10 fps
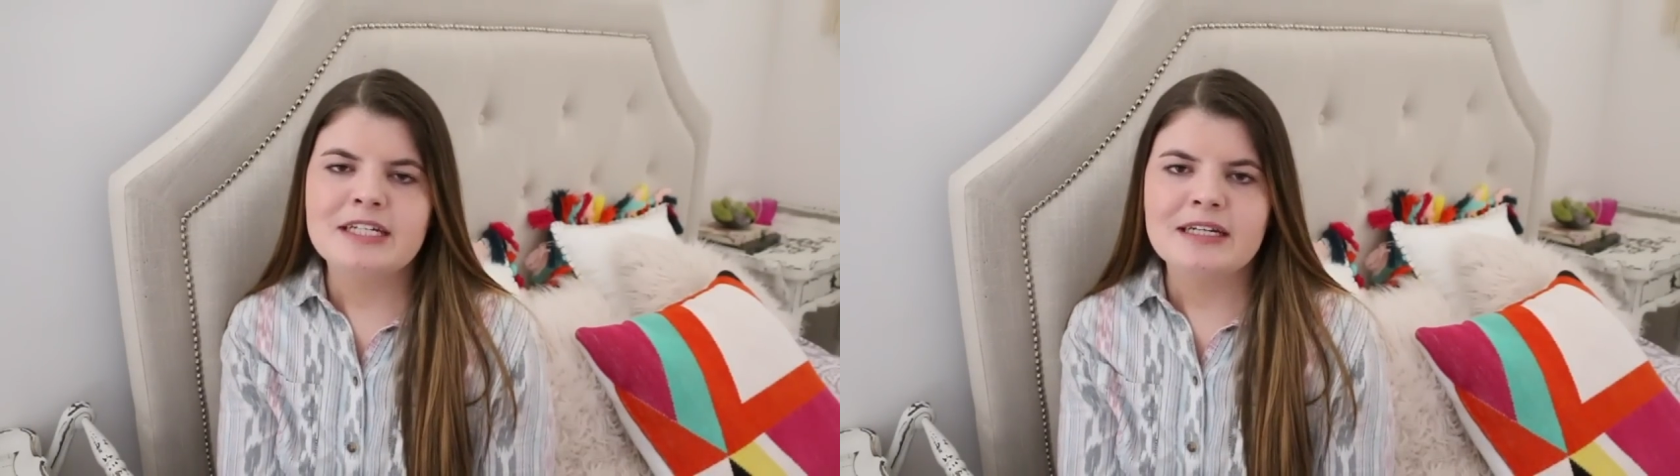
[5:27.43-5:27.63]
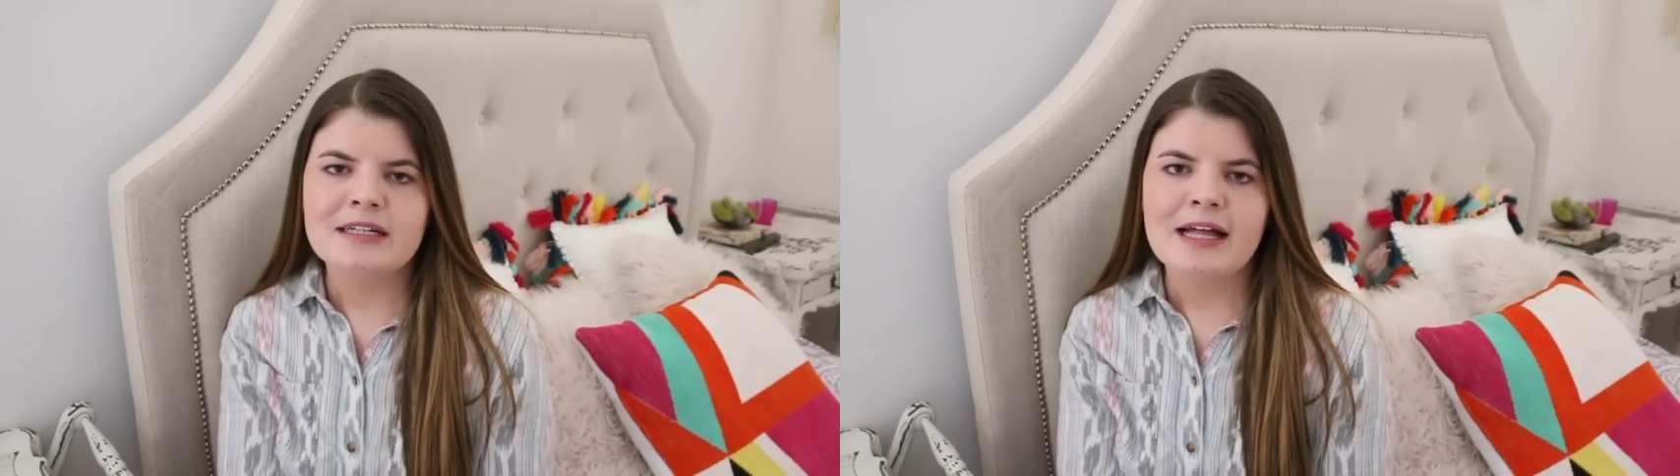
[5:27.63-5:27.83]

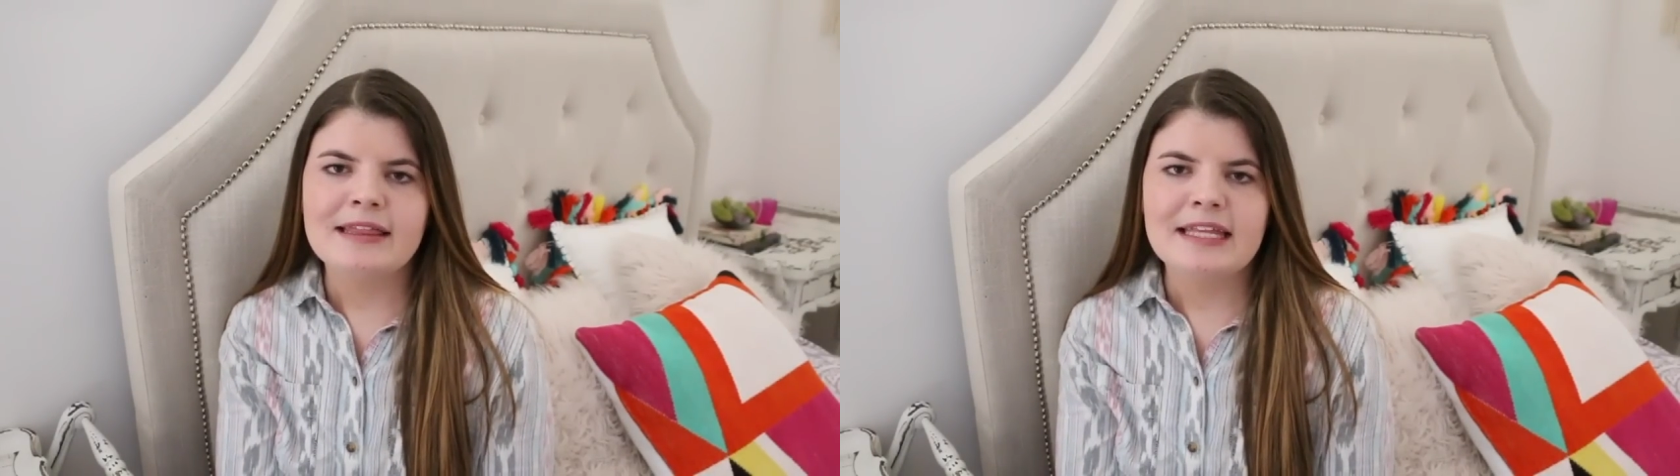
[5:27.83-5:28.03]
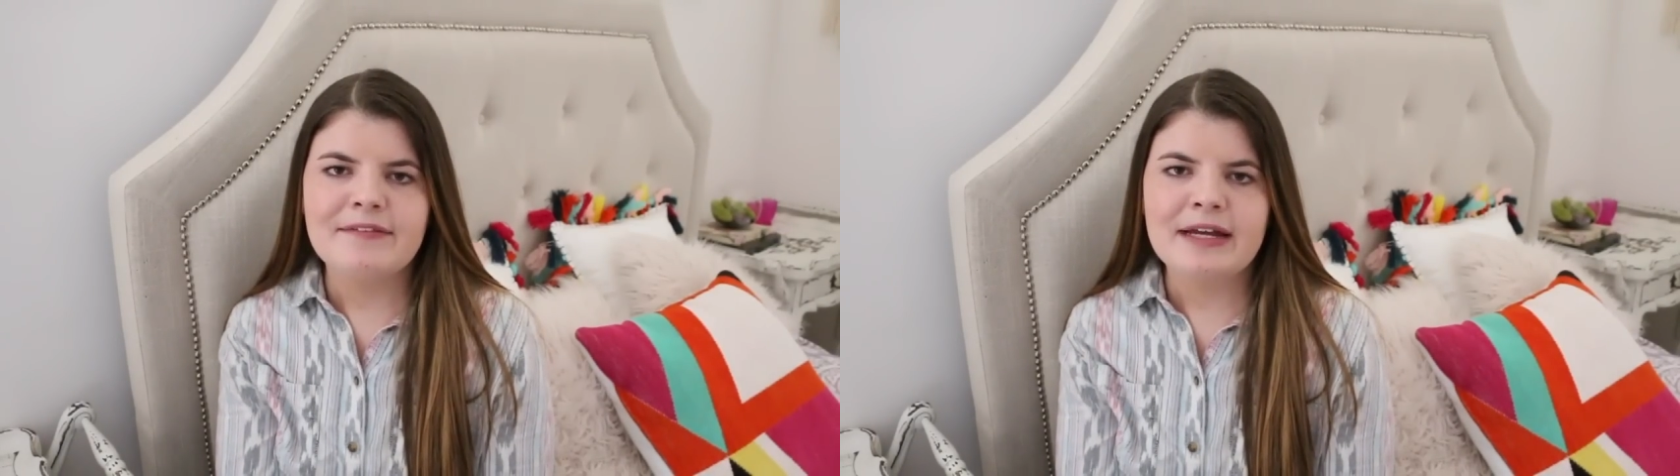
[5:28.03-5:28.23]
channel
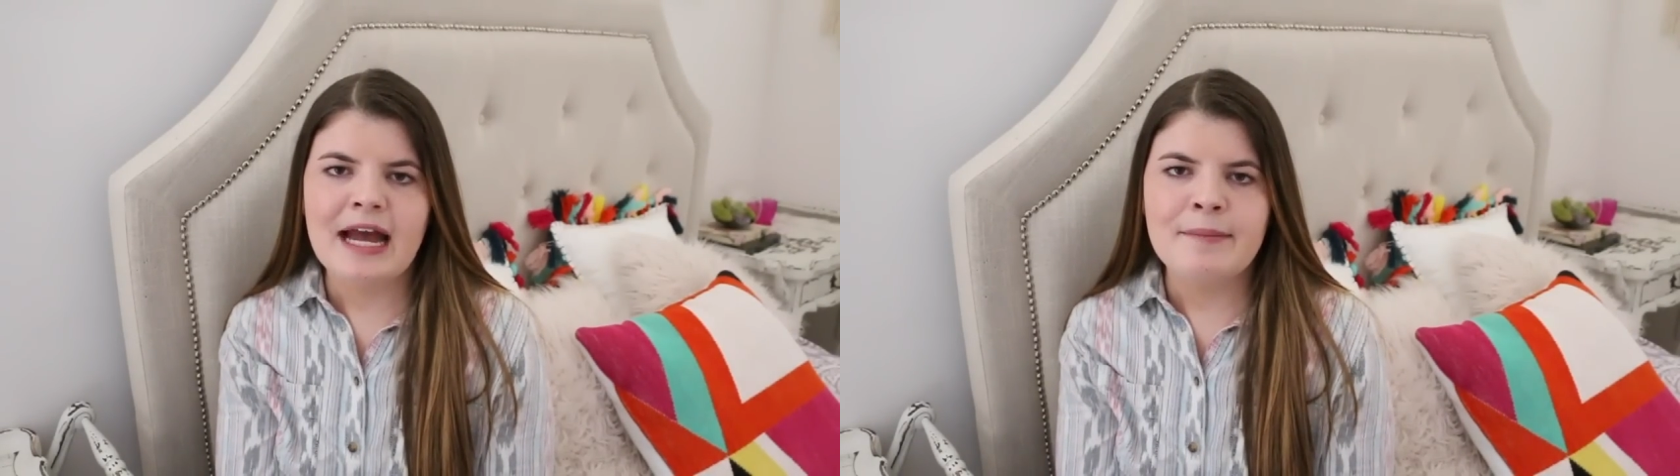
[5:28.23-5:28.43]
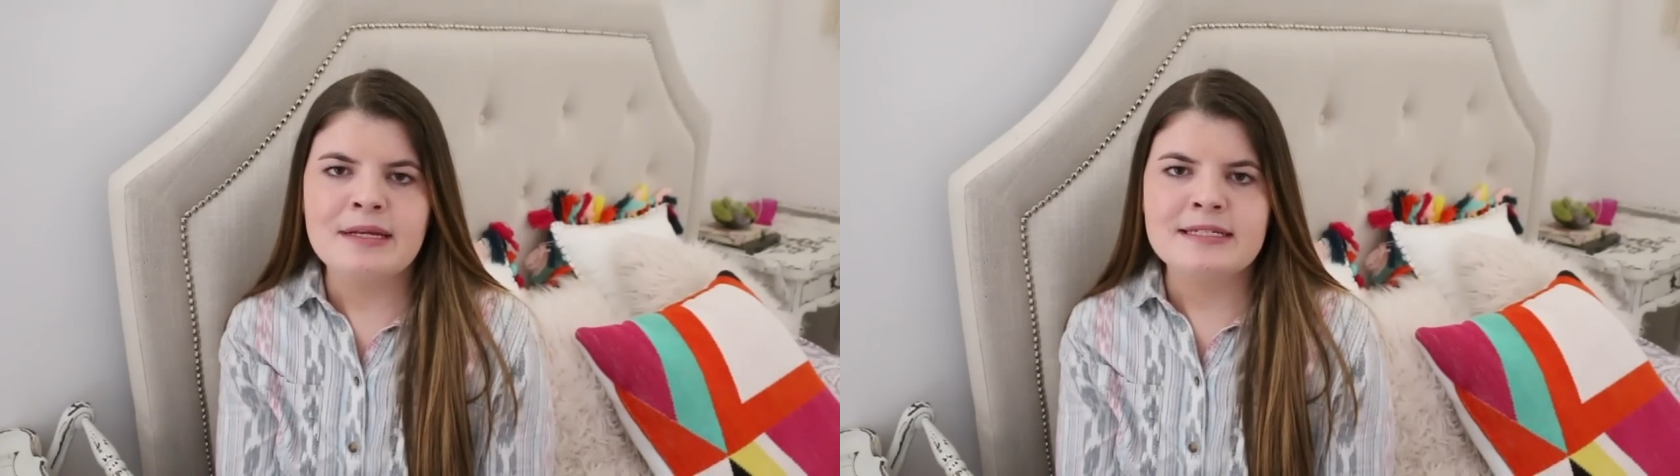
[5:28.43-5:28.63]
and leave a
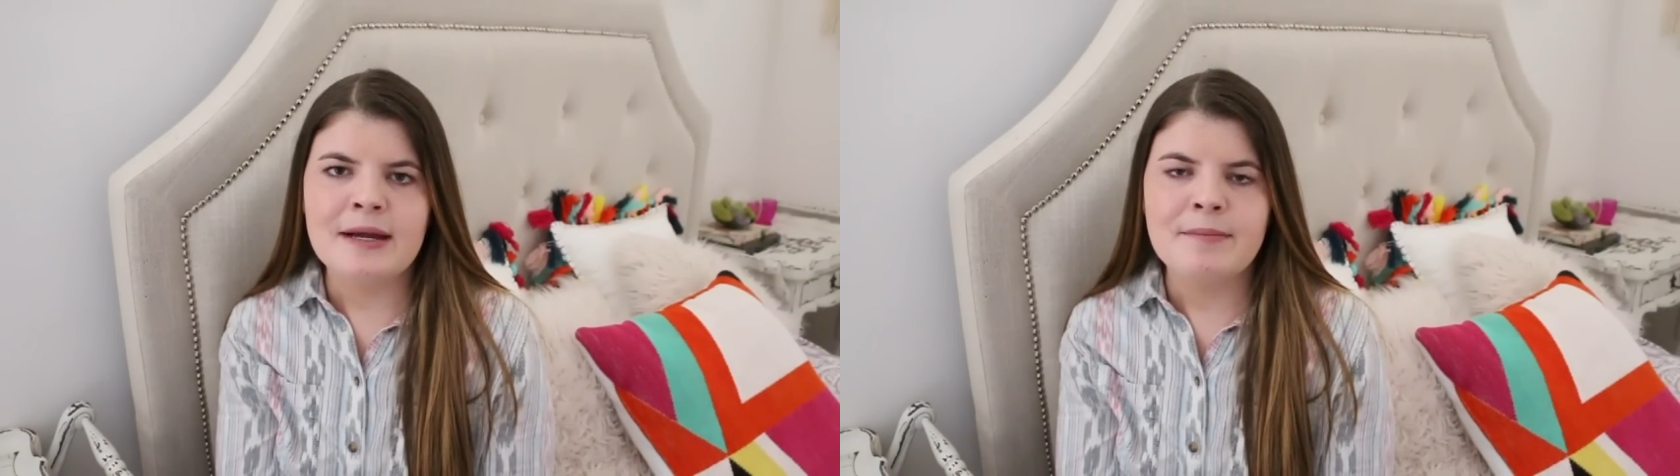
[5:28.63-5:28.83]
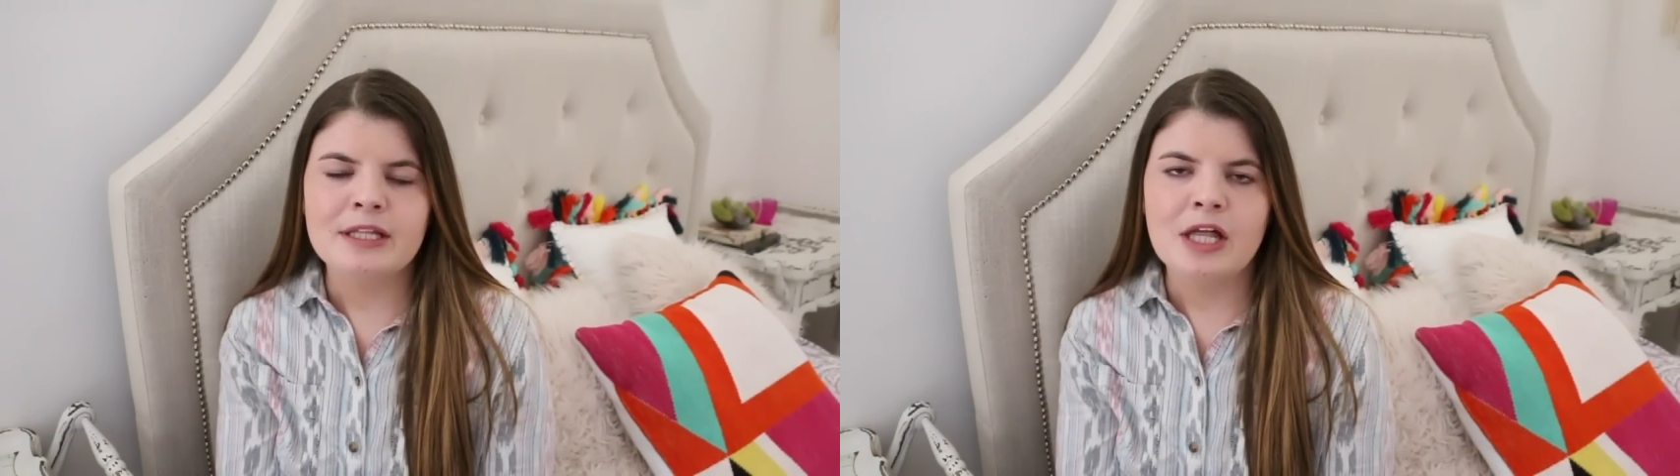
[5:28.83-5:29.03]
comment
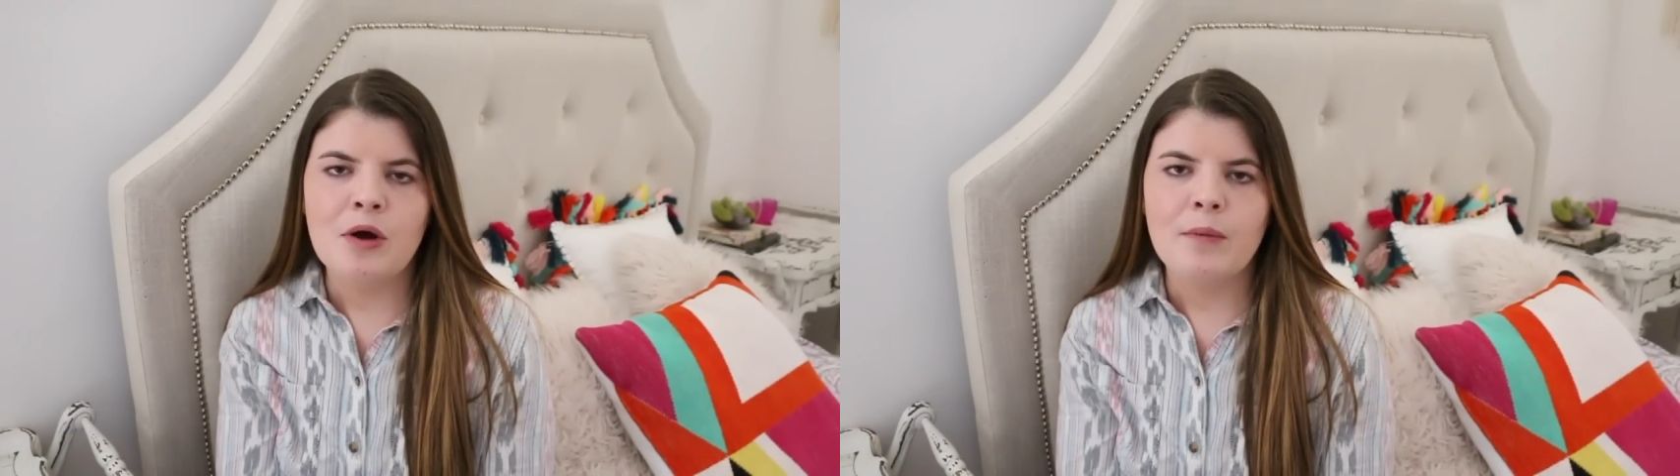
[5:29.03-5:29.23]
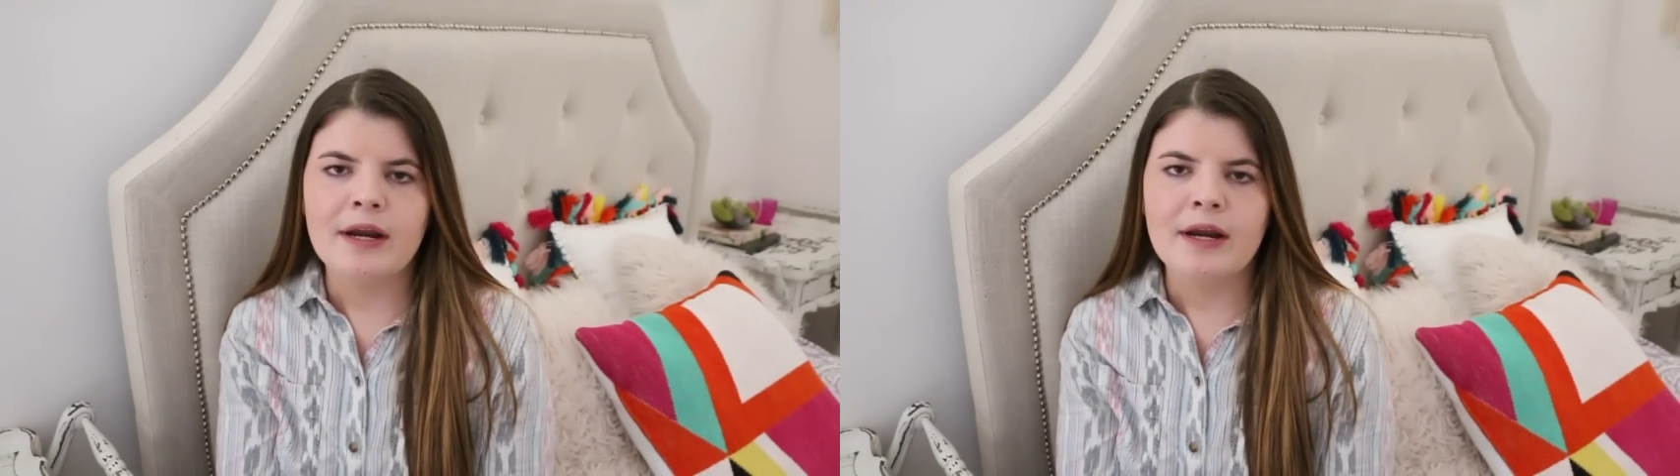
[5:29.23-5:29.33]
down below